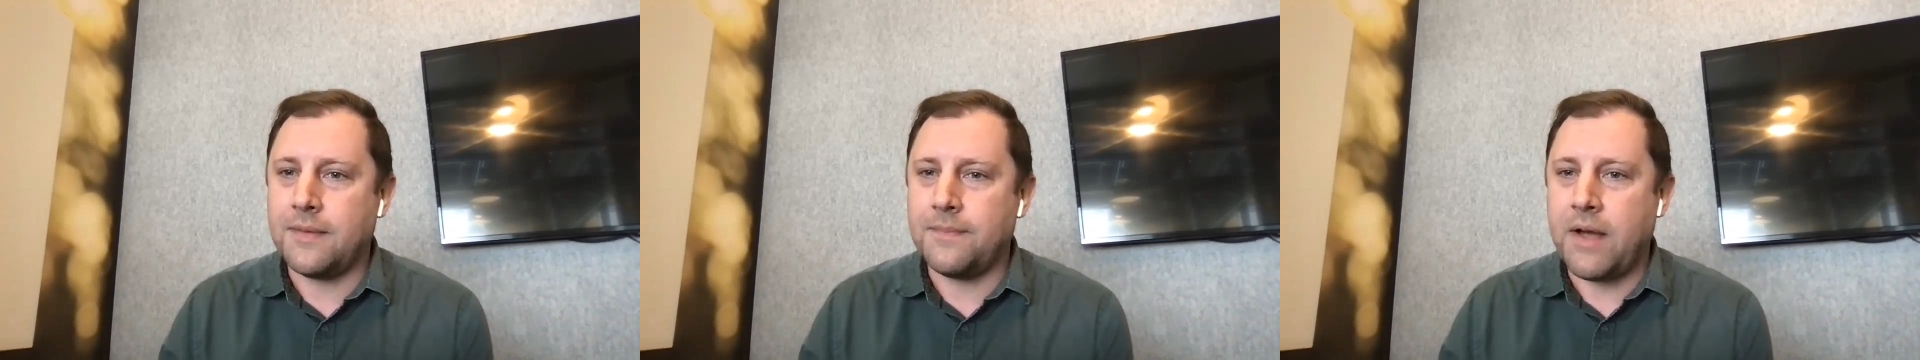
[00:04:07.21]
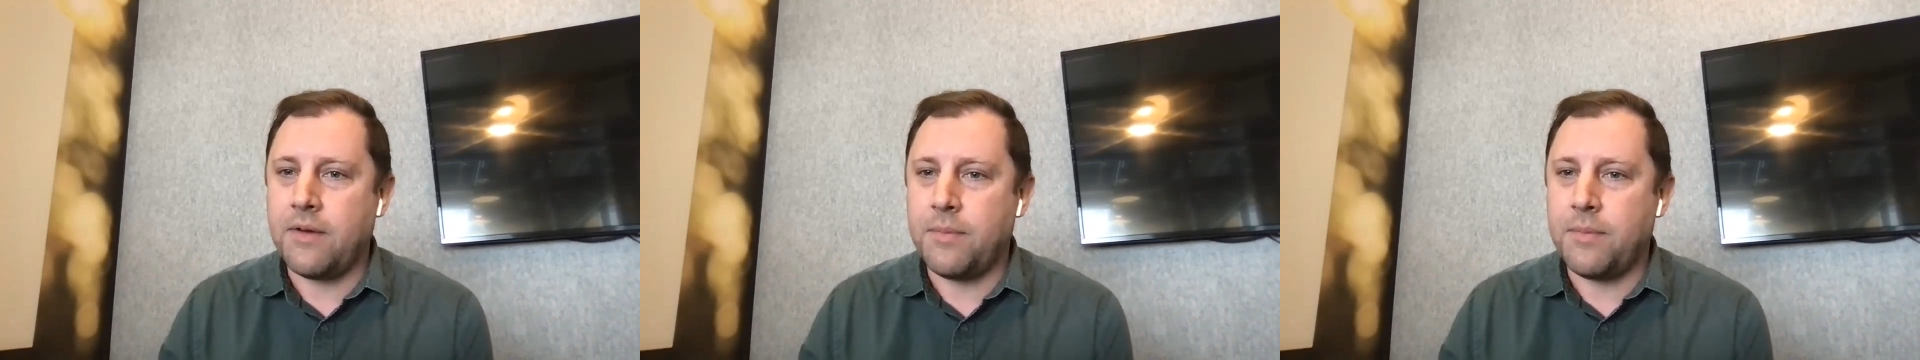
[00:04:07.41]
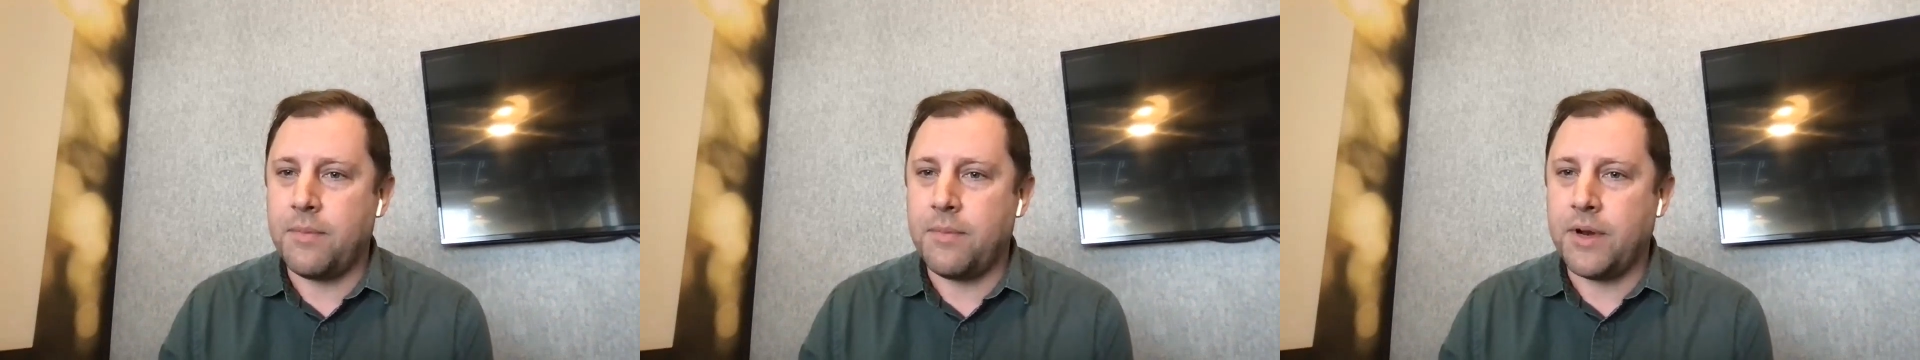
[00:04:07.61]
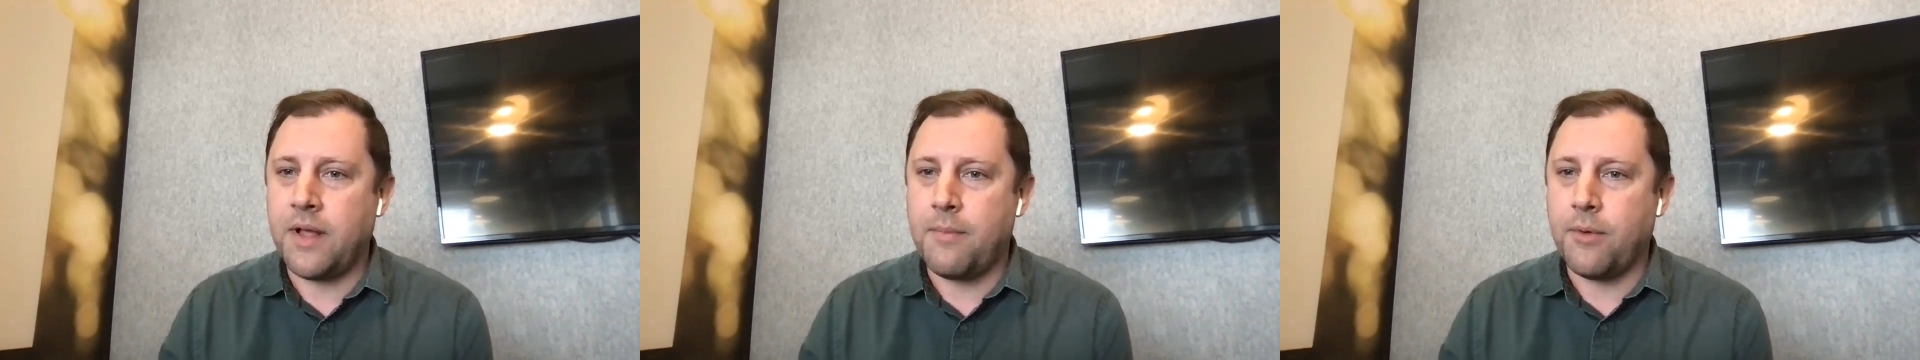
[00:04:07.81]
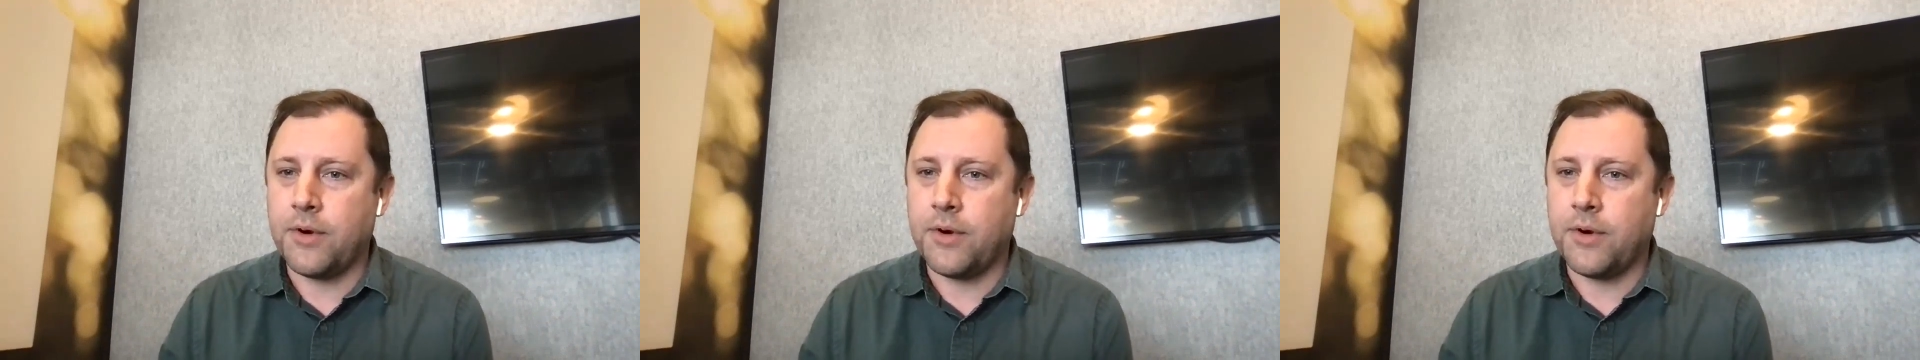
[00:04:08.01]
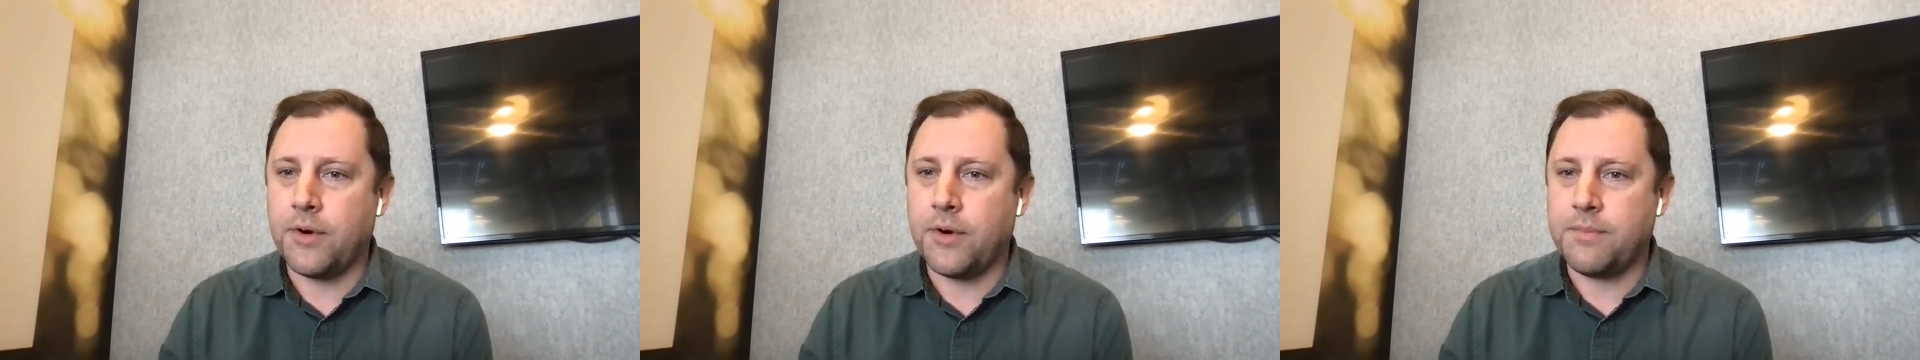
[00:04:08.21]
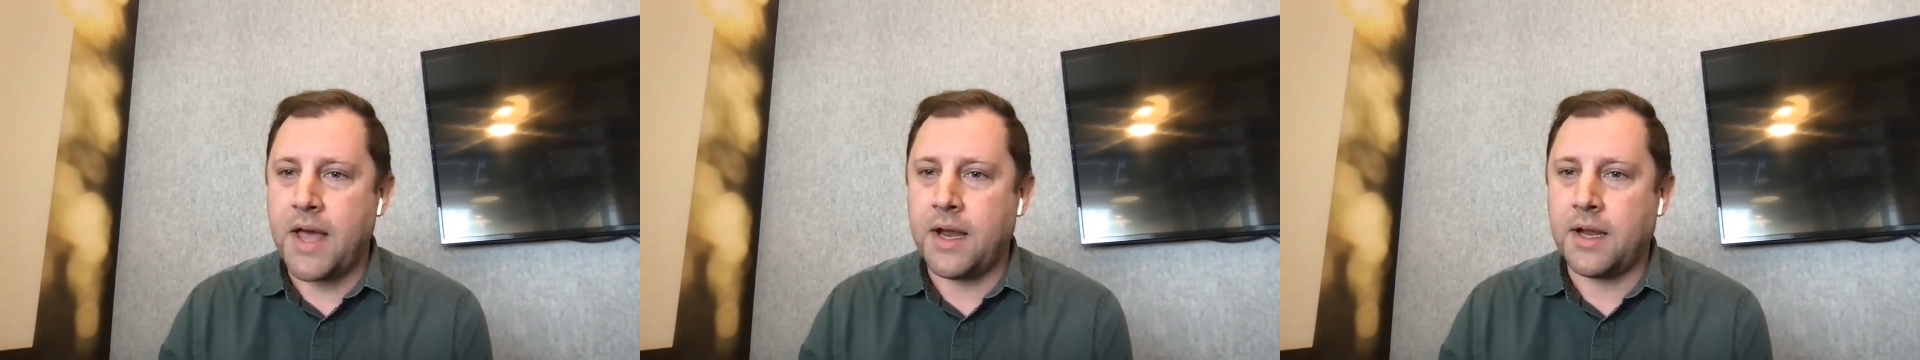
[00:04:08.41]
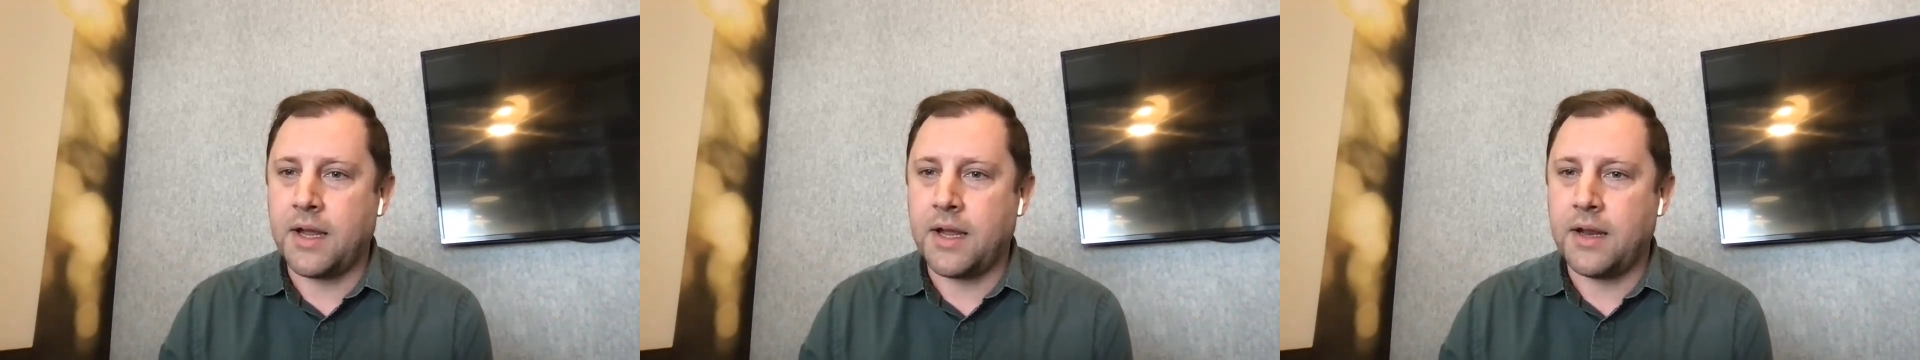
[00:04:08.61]
That would have been a lot more
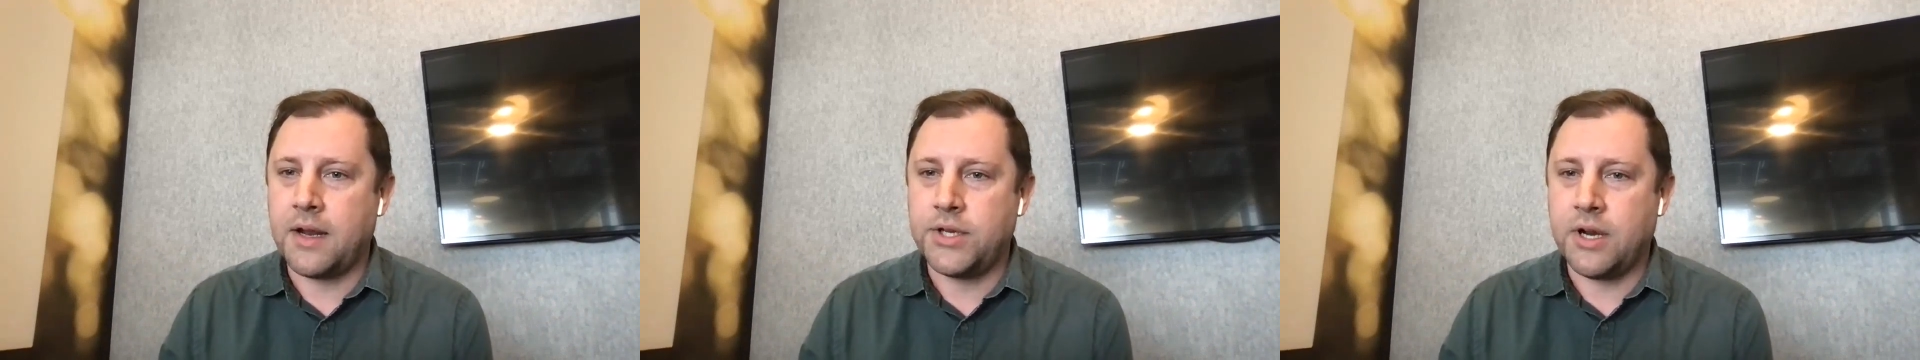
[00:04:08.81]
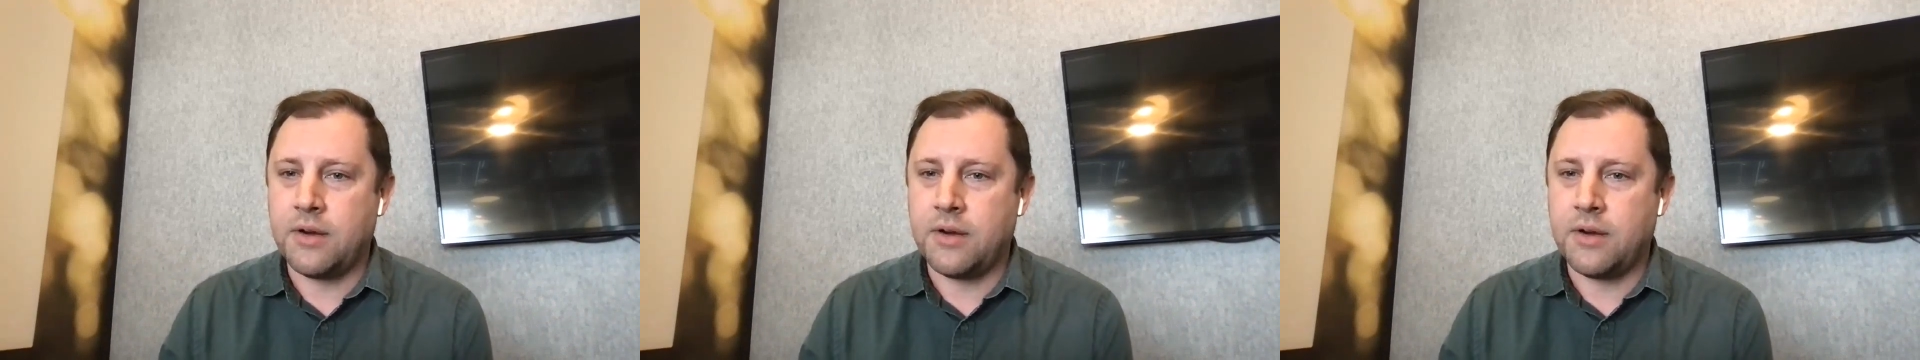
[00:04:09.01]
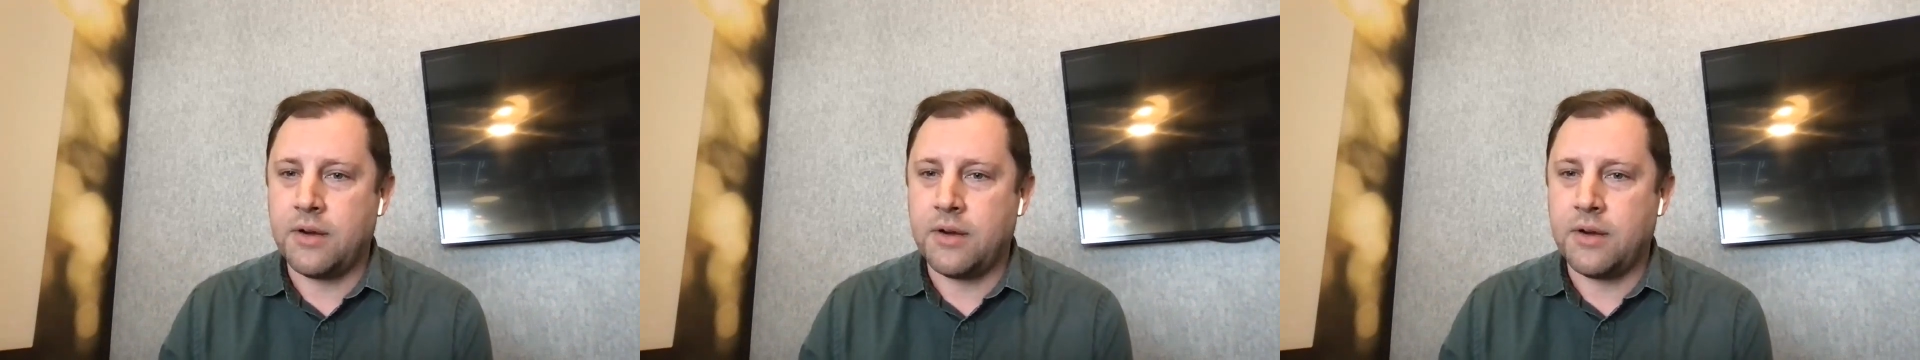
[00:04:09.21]
dramatic had I shared